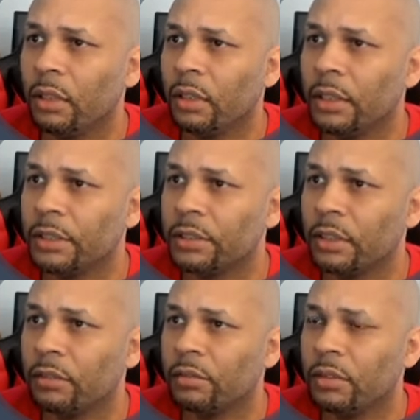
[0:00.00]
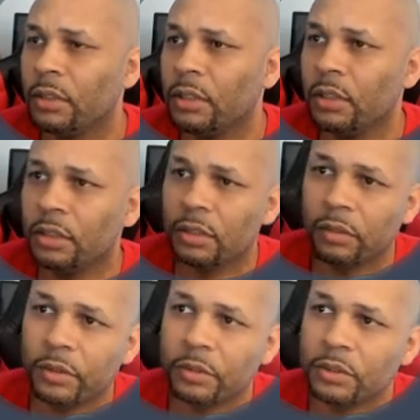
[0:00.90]
all of that stuff. So
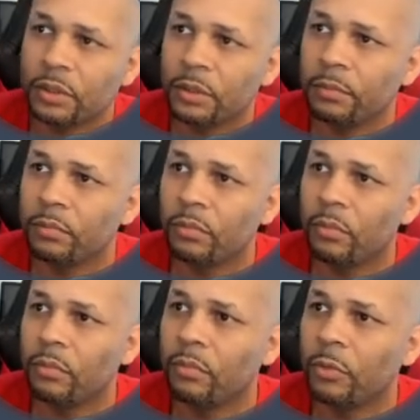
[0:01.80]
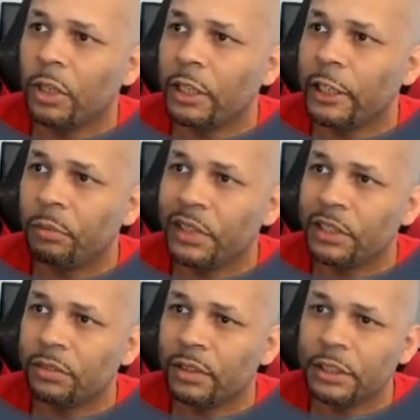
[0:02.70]
if it was a landing
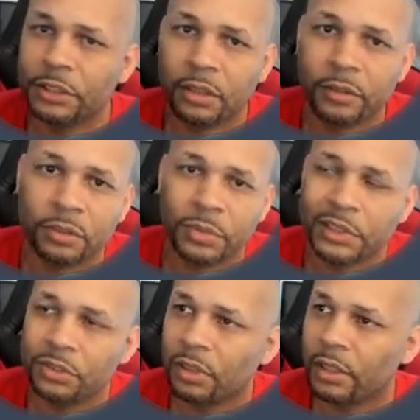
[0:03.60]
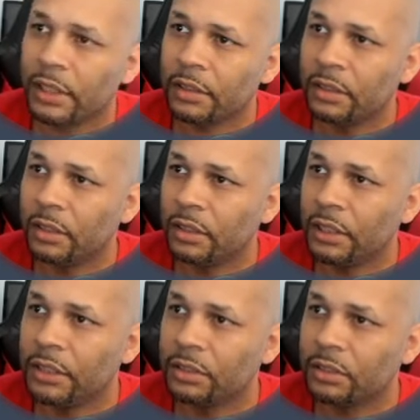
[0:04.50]
page or a lead generation page, you're collecting
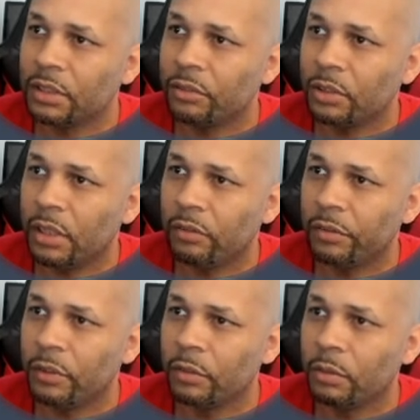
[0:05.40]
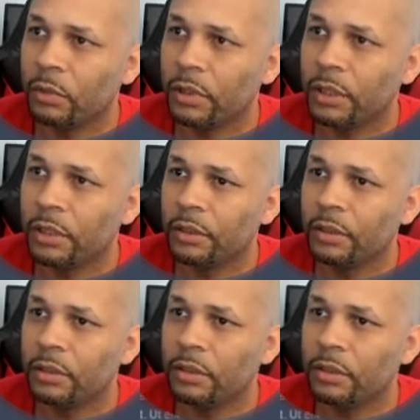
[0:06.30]
leads and stuff, you can have a phone number there.